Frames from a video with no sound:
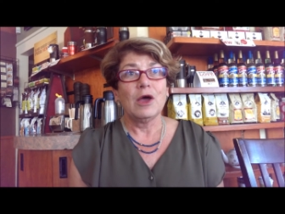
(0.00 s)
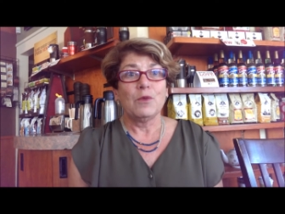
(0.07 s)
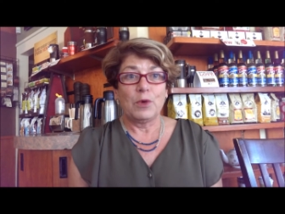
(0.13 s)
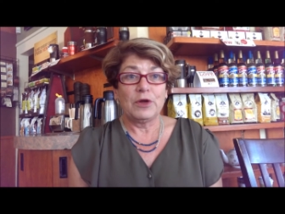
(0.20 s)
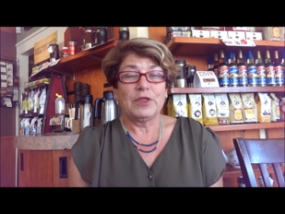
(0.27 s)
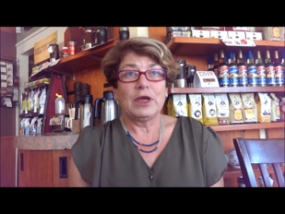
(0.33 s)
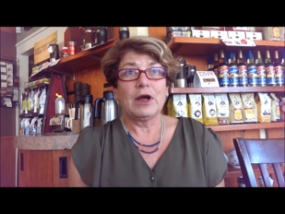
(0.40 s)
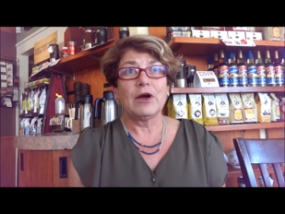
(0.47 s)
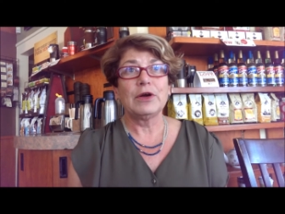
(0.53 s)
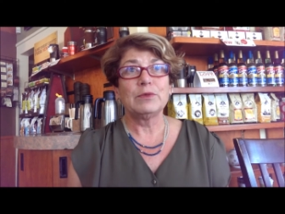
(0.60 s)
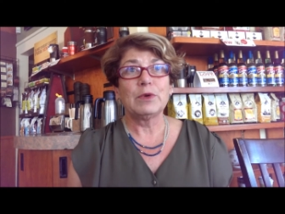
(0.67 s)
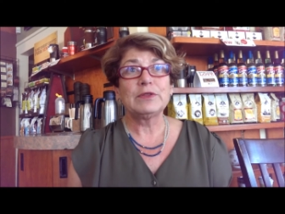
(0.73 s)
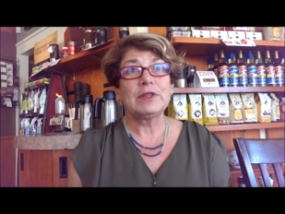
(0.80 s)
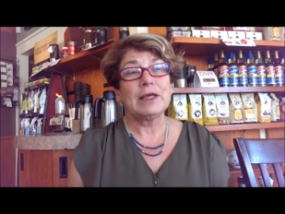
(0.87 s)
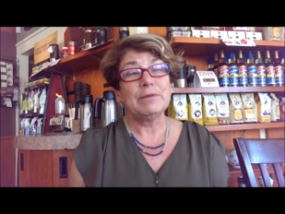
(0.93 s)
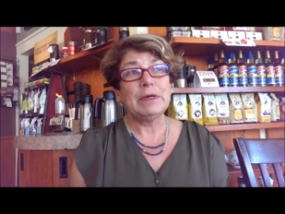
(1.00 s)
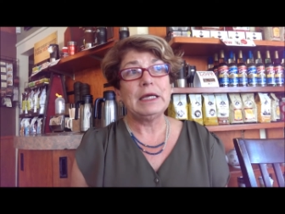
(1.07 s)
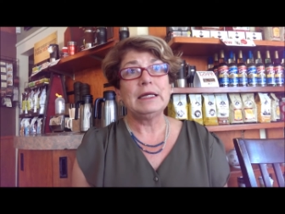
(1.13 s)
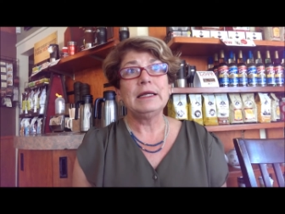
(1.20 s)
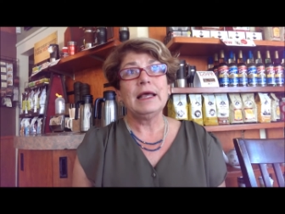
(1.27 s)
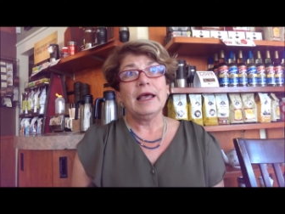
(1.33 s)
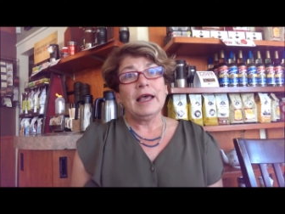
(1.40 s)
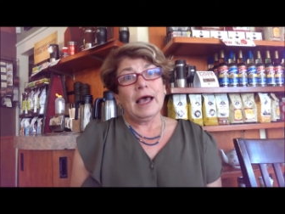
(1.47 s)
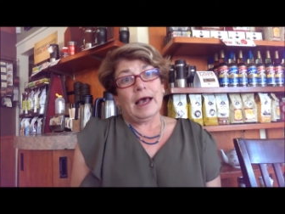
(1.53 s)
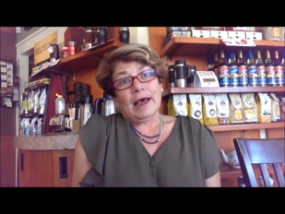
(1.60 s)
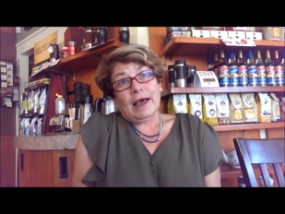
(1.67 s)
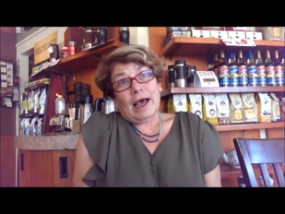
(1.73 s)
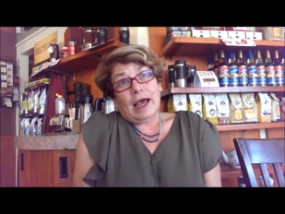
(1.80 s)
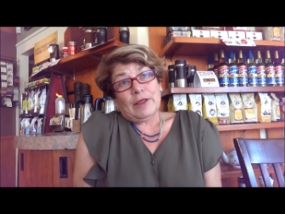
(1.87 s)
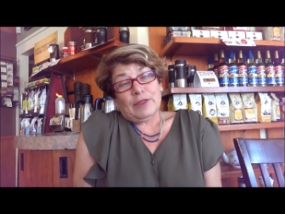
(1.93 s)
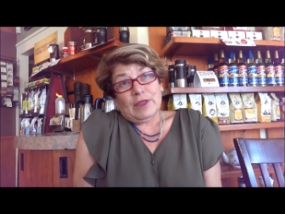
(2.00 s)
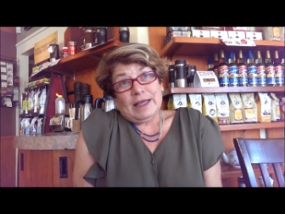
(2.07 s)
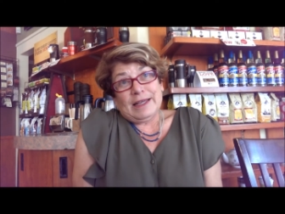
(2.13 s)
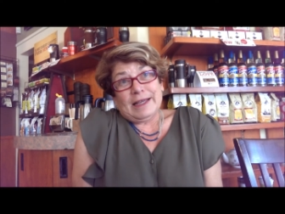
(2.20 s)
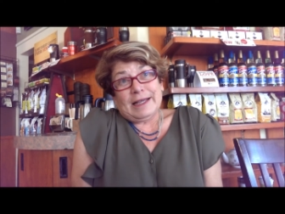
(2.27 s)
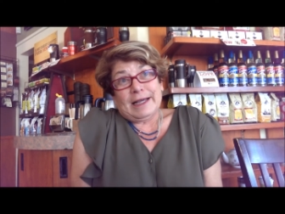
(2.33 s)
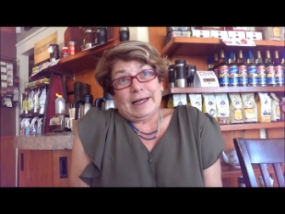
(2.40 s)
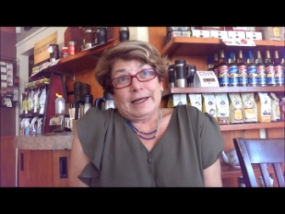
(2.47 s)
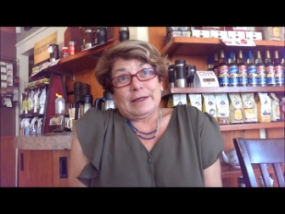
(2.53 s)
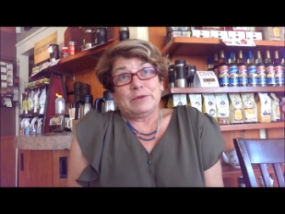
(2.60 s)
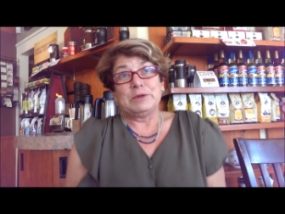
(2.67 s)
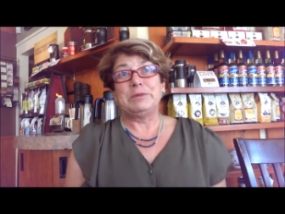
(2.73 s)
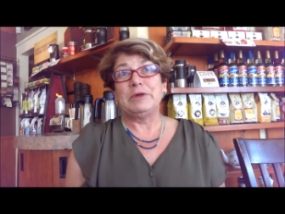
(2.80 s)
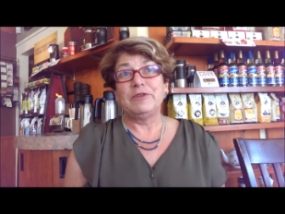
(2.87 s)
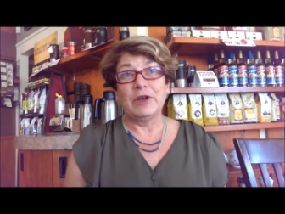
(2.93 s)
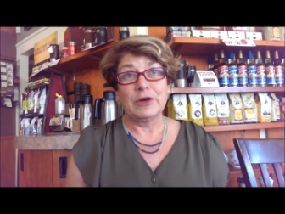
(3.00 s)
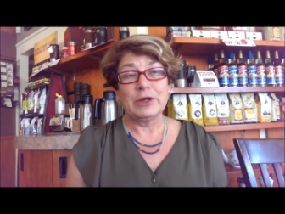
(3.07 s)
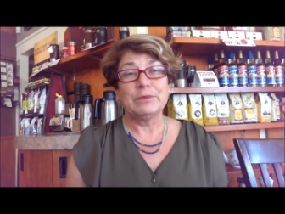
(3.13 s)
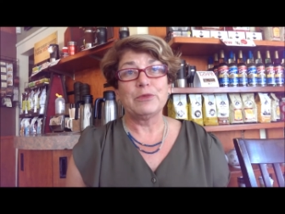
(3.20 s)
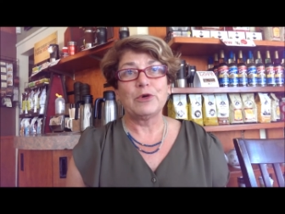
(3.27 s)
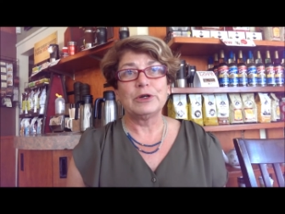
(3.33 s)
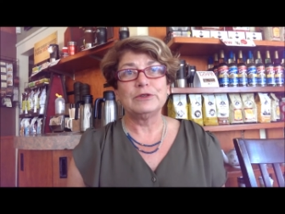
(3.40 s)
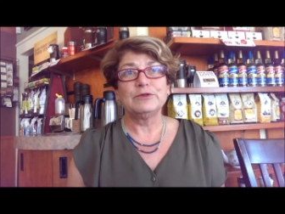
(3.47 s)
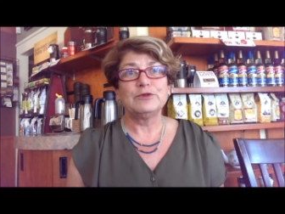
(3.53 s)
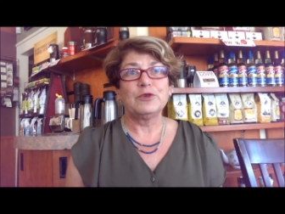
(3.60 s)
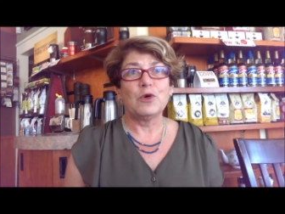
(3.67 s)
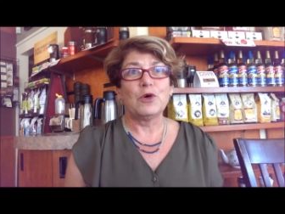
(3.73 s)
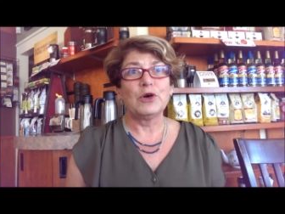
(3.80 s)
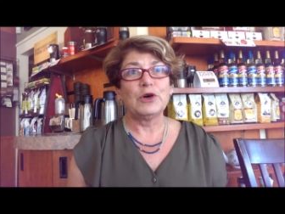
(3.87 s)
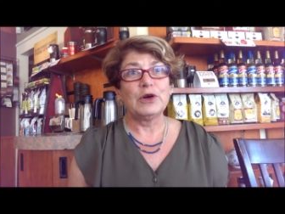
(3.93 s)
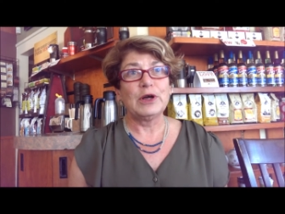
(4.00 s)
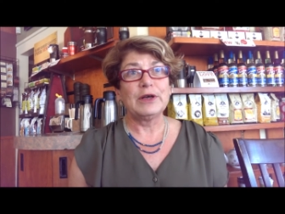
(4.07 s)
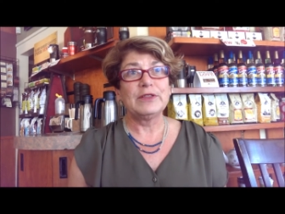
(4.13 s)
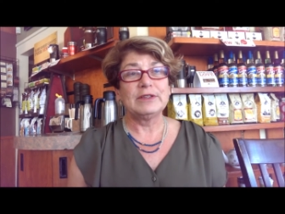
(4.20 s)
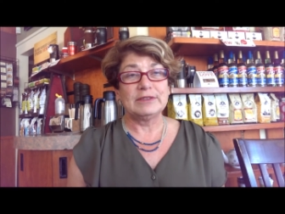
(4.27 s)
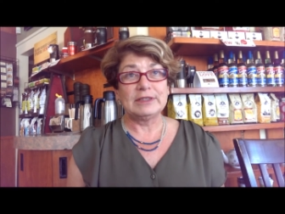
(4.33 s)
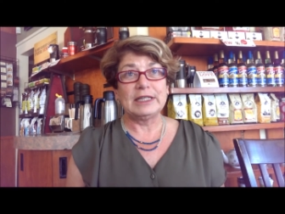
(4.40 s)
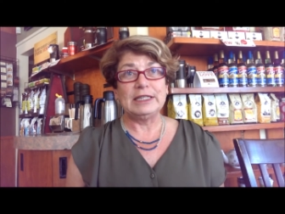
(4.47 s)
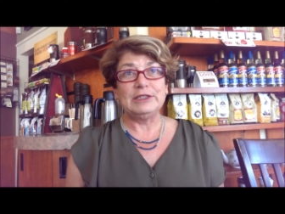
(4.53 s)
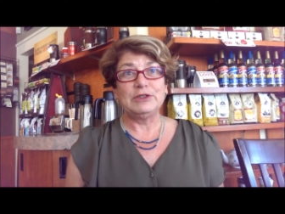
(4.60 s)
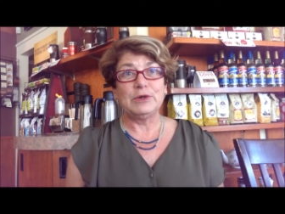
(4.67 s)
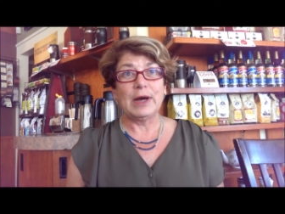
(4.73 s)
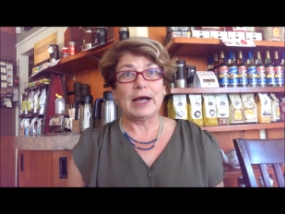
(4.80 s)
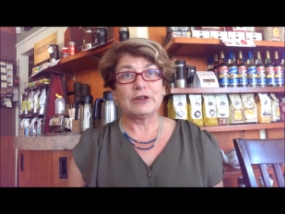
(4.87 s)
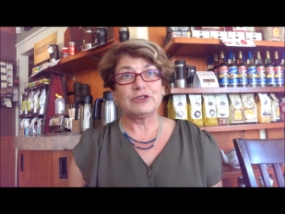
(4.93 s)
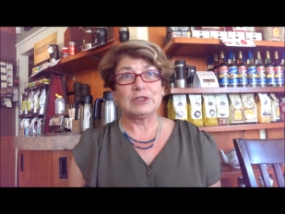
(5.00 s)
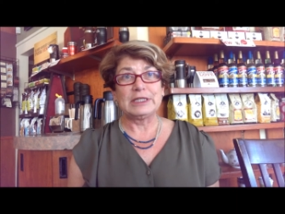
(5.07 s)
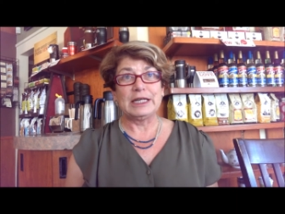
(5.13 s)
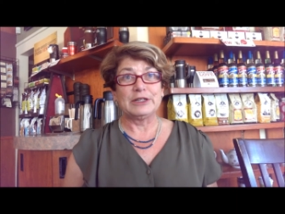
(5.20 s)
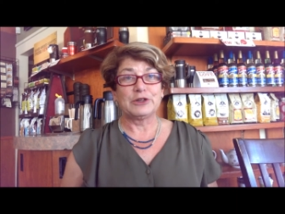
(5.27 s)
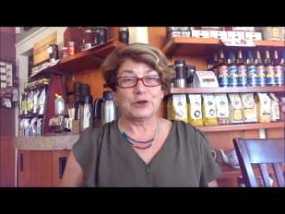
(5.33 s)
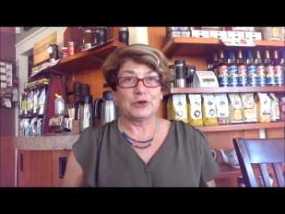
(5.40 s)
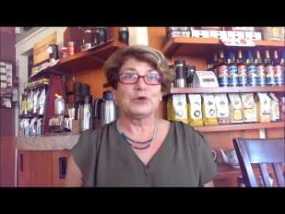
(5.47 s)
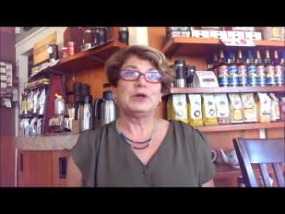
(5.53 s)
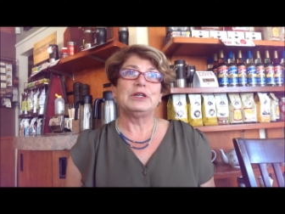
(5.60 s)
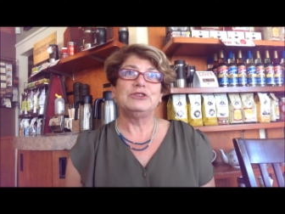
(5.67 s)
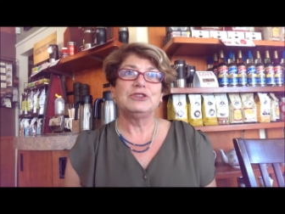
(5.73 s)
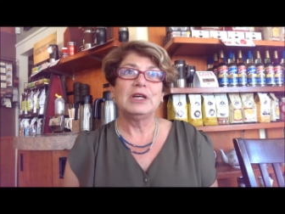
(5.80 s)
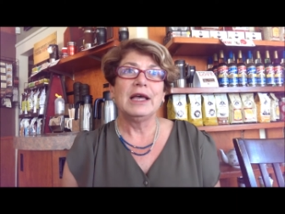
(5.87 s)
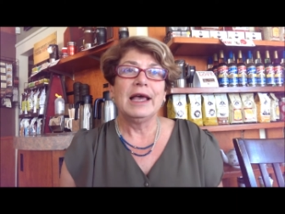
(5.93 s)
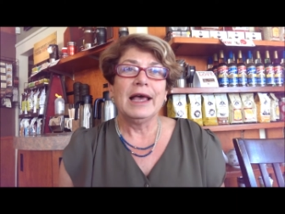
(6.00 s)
where they are and what they mean. I think it would be very important for the city to actually encourage